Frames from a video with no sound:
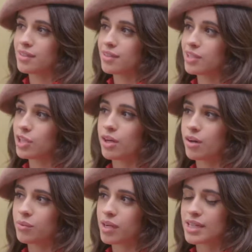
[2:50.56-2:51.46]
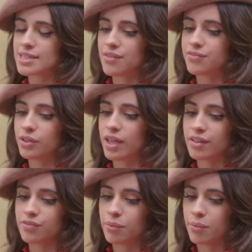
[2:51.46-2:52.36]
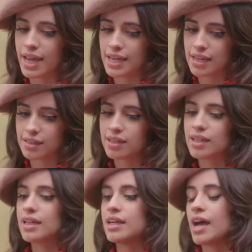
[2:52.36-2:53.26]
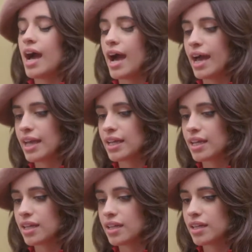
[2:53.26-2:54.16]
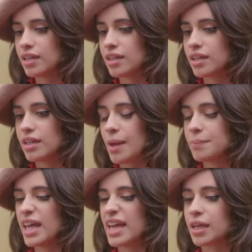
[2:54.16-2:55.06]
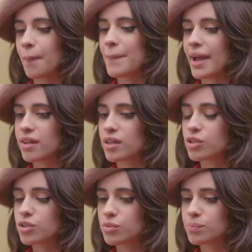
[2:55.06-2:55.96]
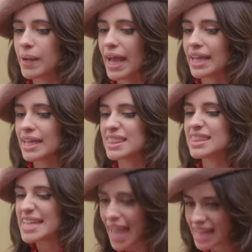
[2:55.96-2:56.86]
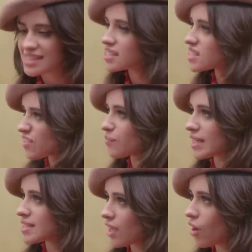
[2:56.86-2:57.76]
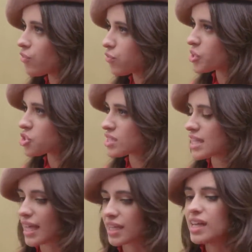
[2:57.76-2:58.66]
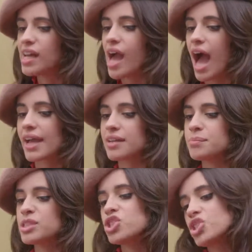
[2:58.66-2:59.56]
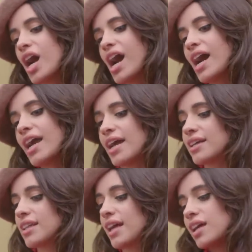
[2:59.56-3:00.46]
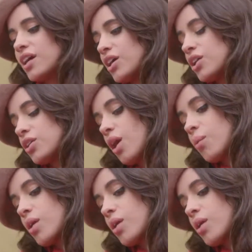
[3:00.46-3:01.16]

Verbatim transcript: mm. you know? Because mm-hmm. mm I feel like for writing, I am like my my the essence of myself, which is like I can be shy, I can like not